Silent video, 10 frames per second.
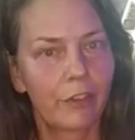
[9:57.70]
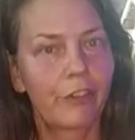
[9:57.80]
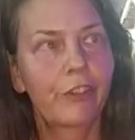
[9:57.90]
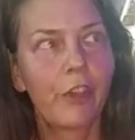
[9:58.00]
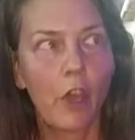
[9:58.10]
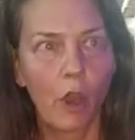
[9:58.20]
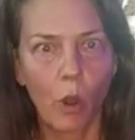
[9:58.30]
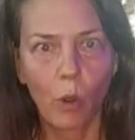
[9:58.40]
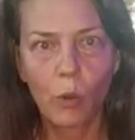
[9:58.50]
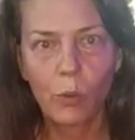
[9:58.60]

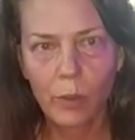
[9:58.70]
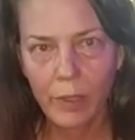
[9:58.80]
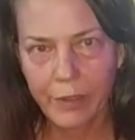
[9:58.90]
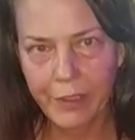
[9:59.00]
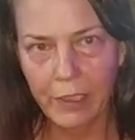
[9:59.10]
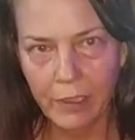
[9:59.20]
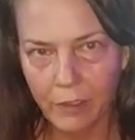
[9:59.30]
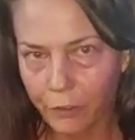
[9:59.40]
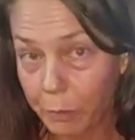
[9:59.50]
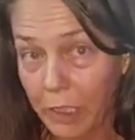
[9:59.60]
So
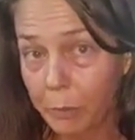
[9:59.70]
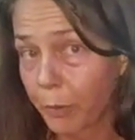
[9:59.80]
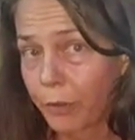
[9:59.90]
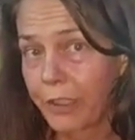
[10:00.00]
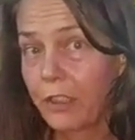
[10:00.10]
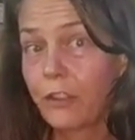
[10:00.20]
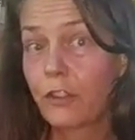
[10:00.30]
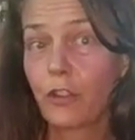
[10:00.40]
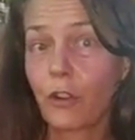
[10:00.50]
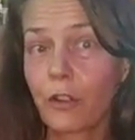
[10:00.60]
these people, these
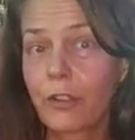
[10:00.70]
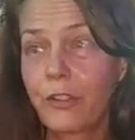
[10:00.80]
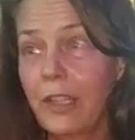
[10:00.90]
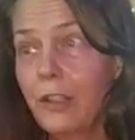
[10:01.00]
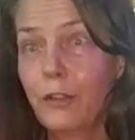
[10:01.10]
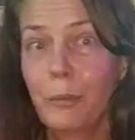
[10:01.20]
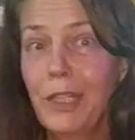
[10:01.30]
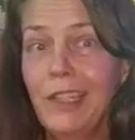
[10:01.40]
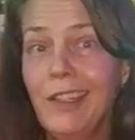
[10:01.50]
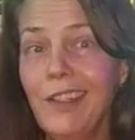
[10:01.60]
jerks, these
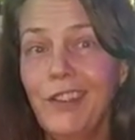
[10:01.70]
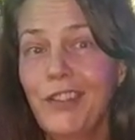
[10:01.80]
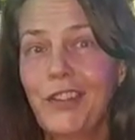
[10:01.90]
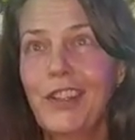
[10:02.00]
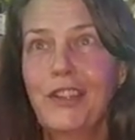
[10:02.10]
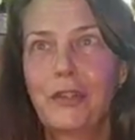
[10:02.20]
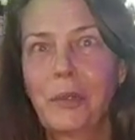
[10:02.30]
meanies, these